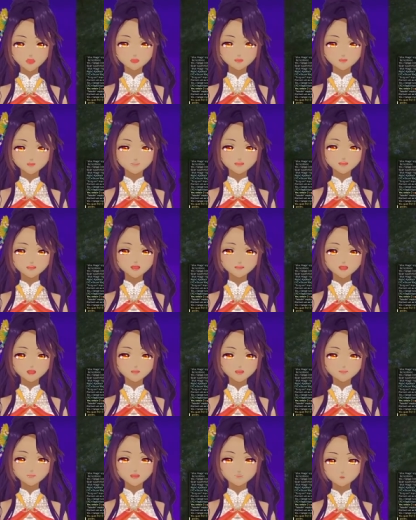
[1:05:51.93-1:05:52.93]
is gonna be
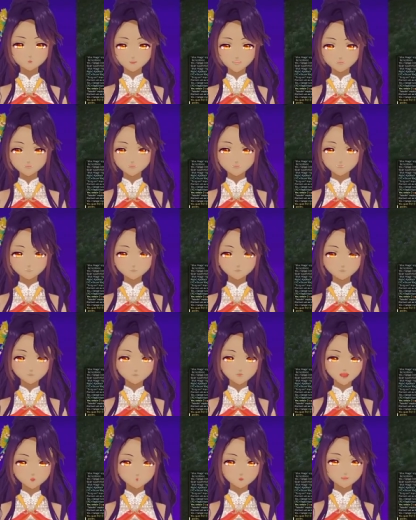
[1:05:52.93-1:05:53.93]
on as well.
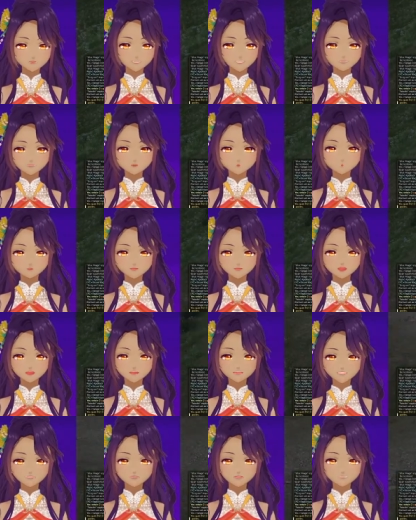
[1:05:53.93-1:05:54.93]
I wonder if they're gonna do any of their
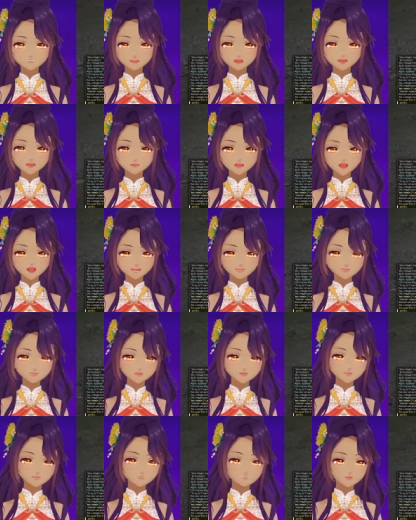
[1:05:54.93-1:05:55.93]
anime songs, but
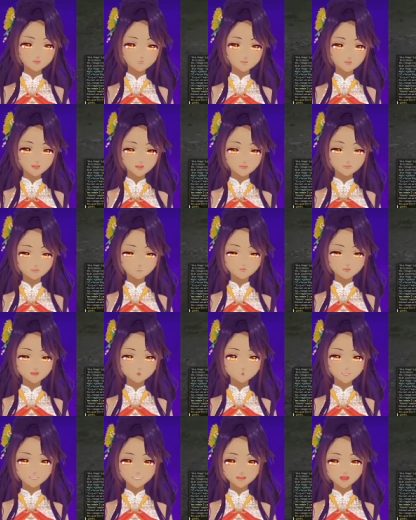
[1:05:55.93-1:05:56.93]
it's fine. Either
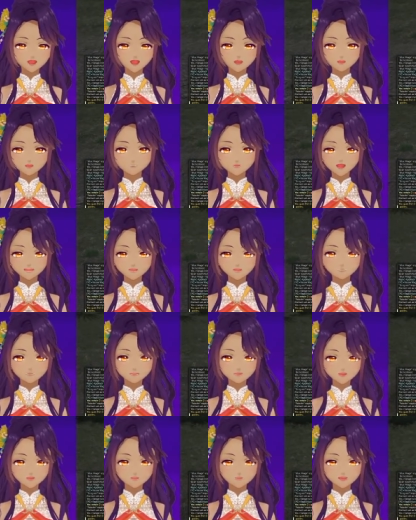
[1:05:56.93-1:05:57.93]
way, it's
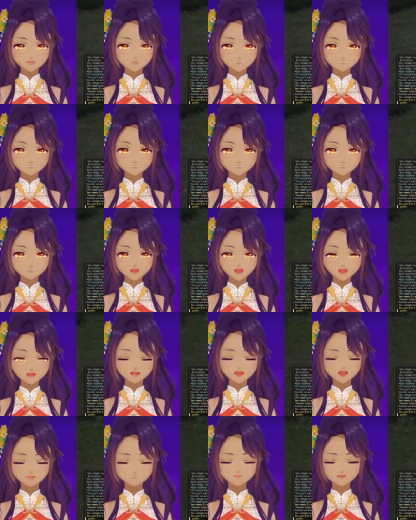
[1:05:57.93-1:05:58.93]
really nice.
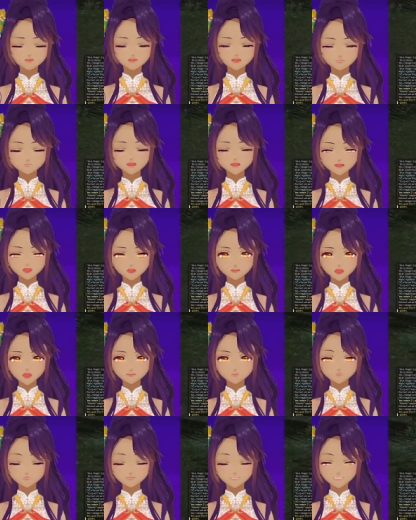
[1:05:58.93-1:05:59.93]
I think they have, like, a
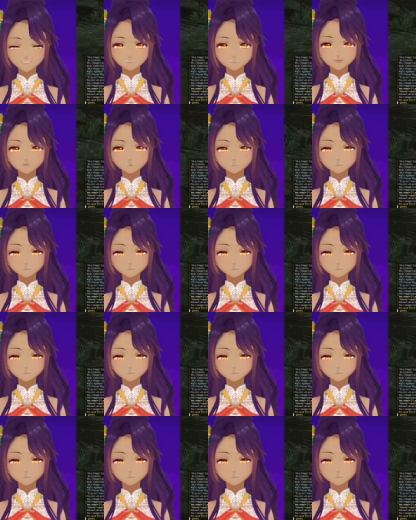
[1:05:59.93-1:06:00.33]
whole Asian